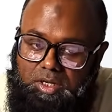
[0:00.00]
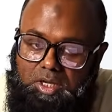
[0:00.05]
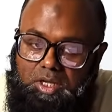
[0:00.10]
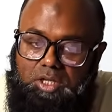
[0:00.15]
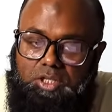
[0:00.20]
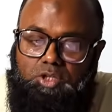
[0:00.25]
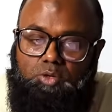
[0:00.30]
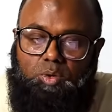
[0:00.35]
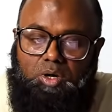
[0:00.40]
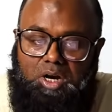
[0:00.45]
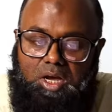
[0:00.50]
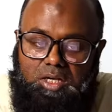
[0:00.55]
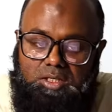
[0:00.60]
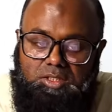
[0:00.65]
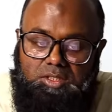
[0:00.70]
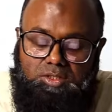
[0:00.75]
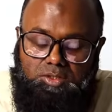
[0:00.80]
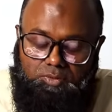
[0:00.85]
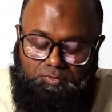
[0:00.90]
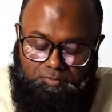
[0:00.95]
You are
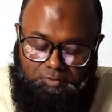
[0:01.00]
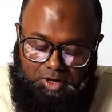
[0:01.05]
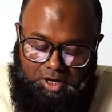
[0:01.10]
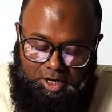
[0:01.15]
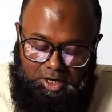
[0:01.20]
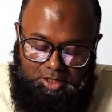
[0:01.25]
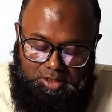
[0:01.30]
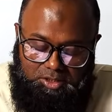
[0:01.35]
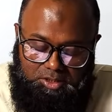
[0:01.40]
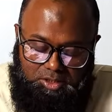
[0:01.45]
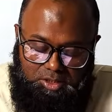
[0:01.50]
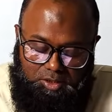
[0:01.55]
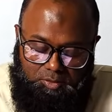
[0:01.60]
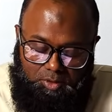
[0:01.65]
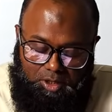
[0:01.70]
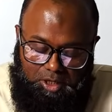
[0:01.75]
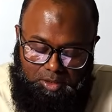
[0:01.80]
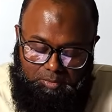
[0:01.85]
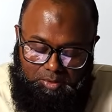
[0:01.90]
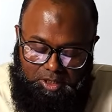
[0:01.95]
asked to find dy
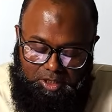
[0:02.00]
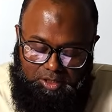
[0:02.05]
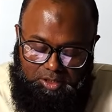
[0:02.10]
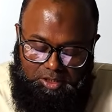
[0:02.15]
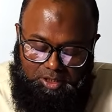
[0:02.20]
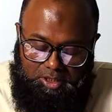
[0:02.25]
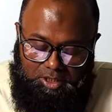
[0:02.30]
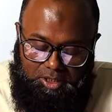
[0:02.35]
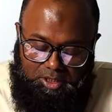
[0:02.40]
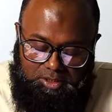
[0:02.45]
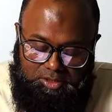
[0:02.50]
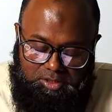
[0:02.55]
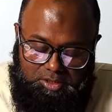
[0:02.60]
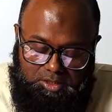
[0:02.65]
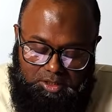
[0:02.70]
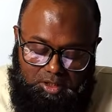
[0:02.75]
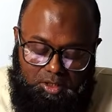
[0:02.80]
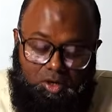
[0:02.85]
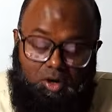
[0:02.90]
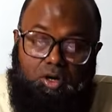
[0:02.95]
by dx,
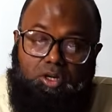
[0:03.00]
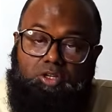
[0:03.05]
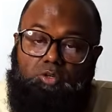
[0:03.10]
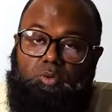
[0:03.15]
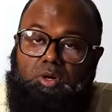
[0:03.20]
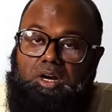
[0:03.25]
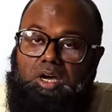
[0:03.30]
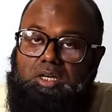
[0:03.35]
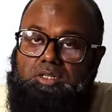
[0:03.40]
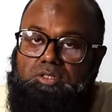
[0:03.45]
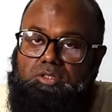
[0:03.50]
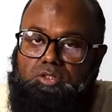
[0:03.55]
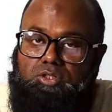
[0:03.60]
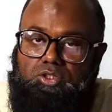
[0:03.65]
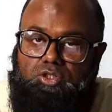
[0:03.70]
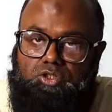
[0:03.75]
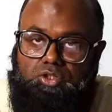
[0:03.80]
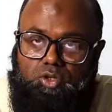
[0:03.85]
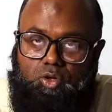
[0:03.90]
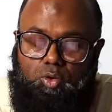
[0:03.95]
or you are asked to
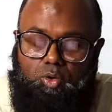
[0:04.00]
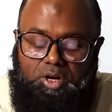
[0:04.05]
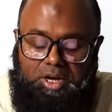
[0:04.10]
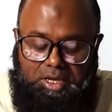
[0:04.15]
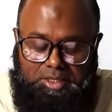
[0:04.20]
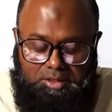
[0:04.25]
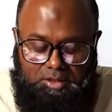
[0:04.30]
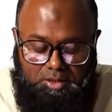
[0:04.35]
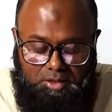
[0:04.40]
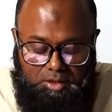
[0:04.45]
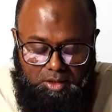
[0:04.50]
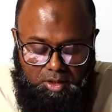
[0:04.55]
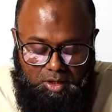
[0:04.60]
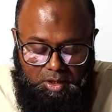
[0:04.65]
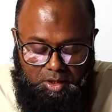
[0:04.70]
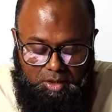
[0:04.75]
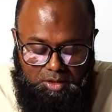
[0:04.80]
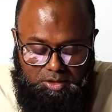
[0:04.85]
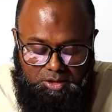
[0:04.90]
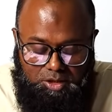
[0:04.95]
show rather
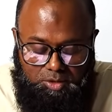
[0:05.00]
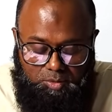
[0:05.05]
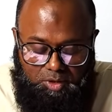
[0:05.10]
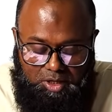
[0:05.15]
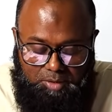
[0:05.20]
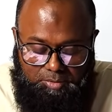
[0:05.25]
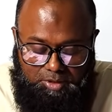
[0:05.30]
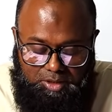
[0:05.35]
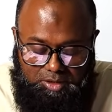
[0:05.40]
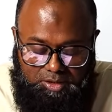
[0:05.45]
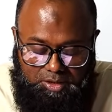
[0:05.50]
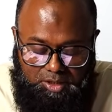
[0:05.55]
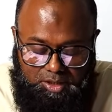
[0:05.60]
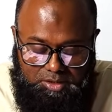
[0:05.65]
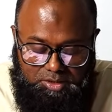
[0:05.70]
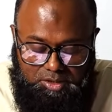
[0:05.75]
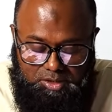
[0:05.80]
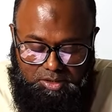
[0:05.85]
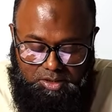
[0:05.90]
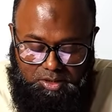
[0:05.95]
dy by
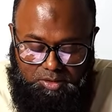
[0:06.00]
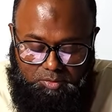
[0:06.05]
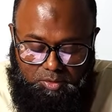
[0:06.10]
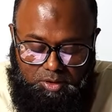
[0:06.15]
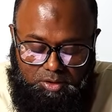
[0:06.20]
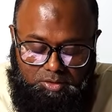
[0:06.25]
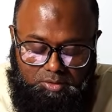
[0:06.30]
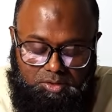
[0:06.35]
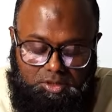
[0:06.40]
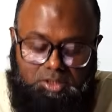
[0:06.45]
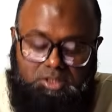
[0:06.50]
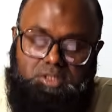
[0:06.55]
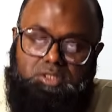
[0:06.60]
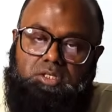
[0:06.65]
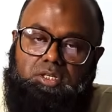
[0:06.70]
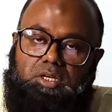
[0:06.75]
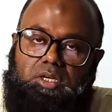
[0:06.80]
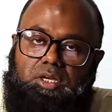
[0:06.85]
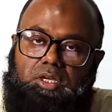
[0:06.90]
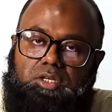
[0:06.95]
dx is equal to this.
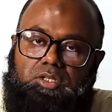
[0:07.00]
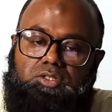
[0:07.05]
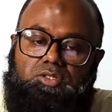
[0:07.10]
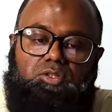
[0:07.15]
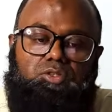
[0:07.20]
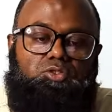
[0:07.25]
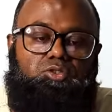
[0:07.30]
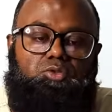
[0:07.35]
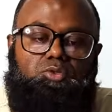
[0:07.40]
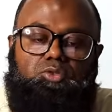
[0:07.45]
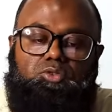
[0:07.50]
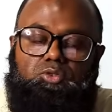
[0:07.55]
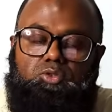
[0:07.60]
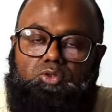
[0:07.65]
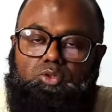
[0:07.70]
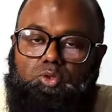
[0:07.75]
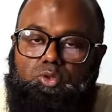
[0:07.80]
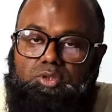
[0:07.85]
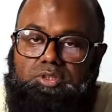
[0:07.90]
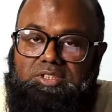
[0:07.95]
So to
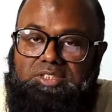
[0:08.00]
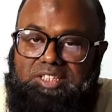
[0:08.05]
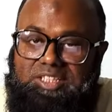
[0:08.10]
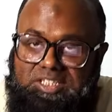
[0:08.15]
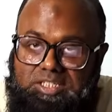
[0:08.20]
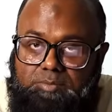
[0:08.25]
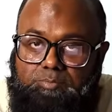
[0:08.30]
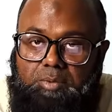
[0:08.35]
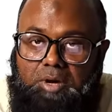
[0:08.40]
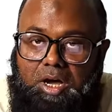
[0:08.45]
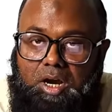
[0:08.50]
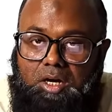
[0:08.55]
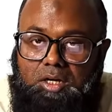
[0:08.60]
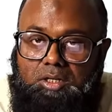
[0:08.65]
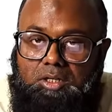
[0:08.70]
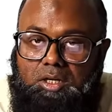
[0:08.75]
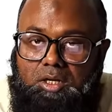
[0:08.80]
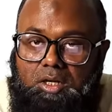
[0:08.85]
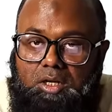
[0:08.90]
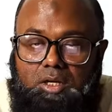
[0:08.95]
do this part,
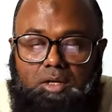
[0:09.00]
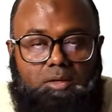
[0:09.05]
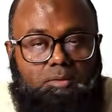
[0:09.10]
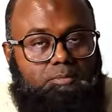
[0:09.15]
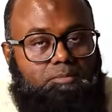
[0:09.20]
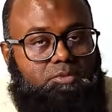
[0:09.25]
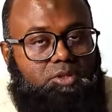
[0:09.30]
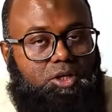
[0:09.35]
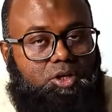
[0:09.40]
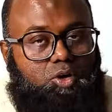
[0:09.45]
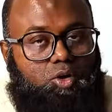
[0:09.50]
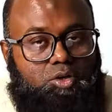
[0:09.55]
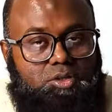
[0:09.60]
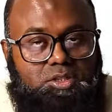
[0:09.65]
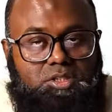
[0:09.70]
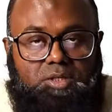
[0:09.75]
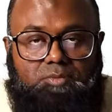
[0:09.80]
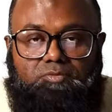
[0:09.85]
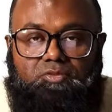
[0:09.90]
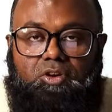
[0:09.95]
the
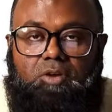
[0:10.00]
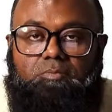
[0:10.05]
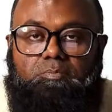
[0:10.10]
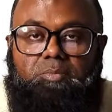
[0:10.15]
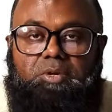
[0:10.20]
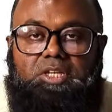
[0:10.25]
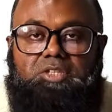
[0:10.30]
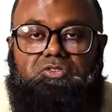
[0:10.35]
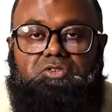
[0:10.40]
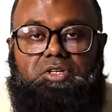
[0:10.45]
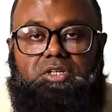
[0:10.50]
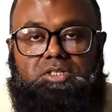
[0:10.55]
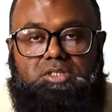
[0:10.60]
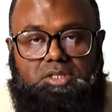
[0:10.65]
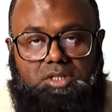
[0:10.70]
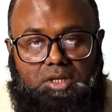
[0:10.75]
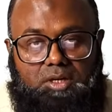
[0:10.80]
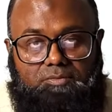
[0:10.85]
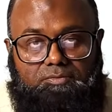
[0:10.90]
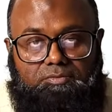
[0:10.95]
concept from P3 is
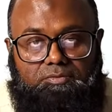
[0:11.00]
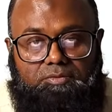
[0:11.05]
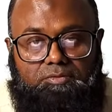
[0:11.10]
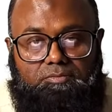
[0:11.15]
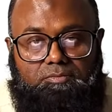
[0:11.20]
enough.